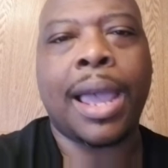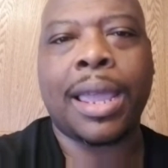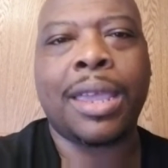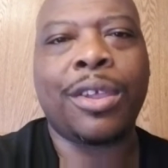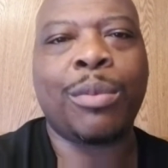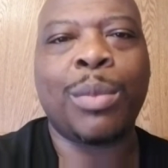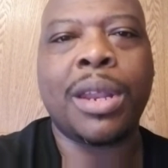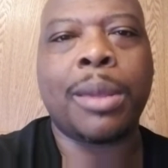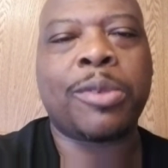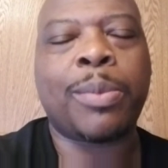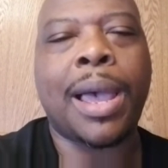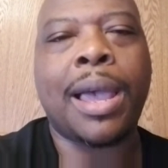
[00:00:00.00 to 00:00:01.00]
I can get you the meetup
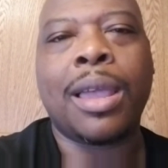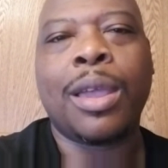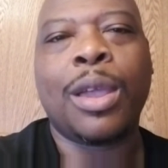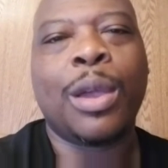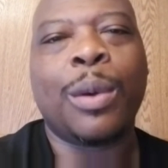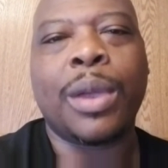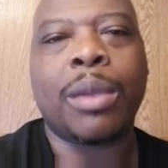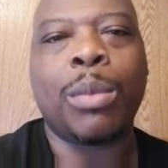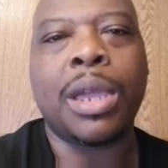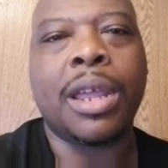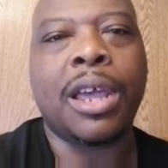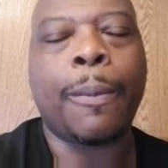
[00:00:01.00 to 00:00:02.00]
spot. We can
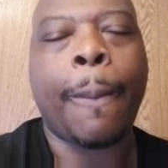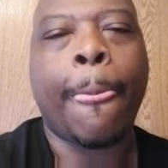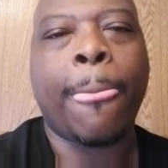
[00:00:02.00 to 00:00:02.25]
meet up,